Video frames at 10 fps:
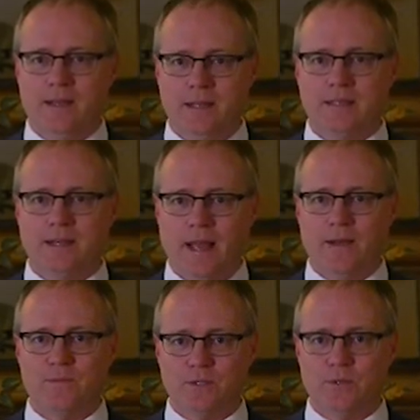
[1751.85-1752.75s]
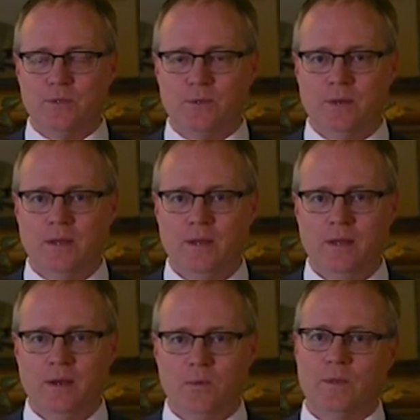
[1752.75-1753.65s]
need to have too
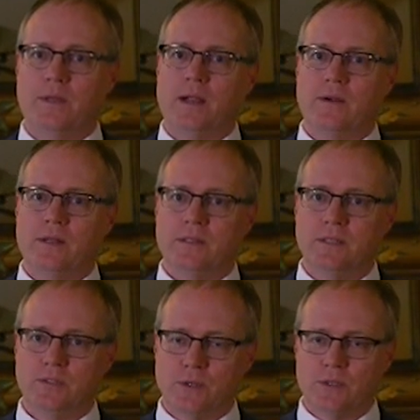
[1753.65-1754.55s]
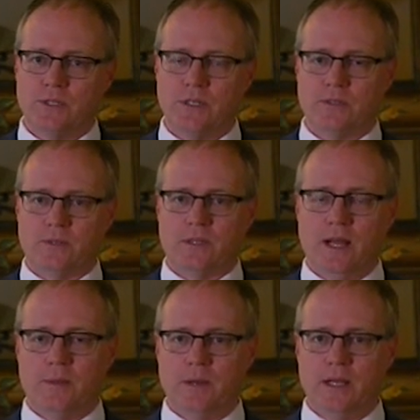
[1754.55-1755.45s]
when they are in churches or
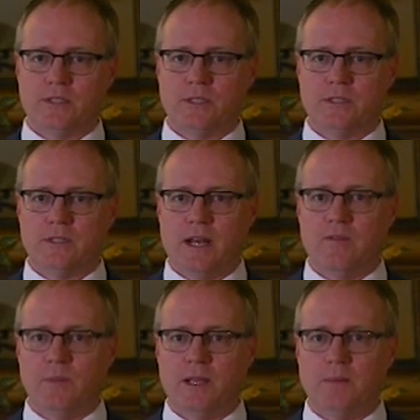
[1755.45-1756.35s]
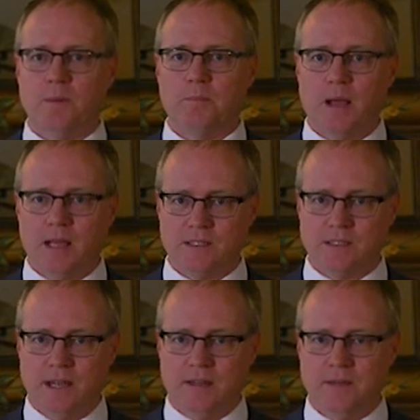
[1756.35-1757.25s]
denominations that have become
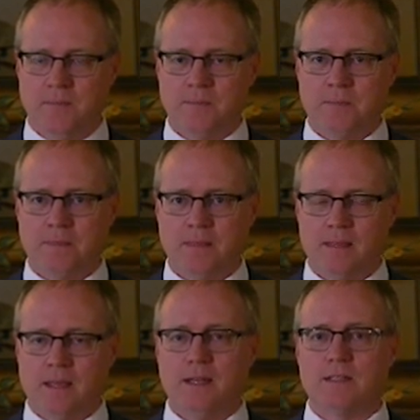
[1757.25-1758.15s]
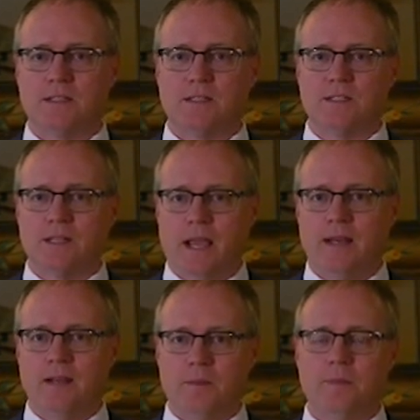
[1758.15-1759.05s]
apostate. They need to
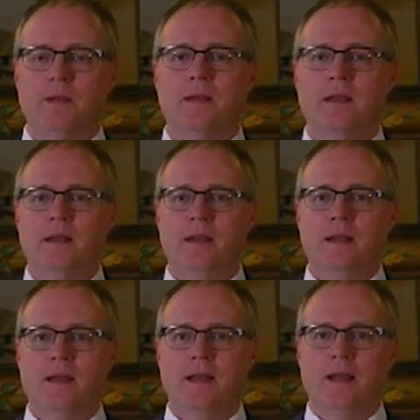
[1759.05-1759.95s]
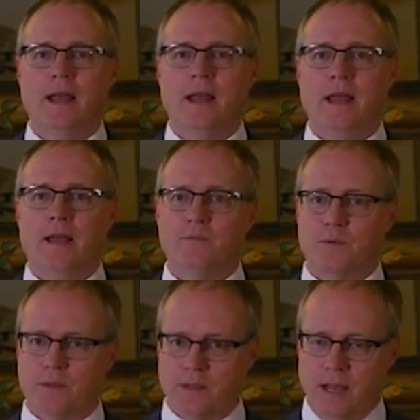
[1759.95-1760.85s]
stand up
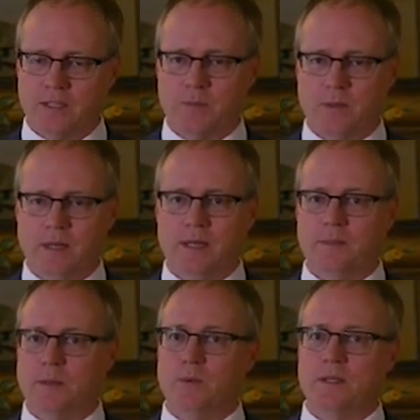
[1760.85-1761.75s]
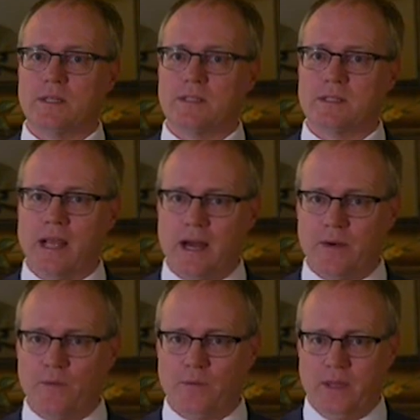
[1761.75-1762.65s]
for the gospel. They need to be willing to
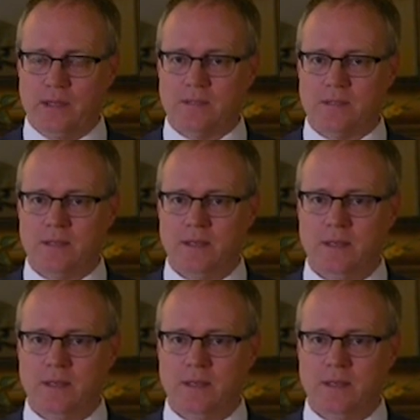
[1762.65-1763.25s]
sacrifice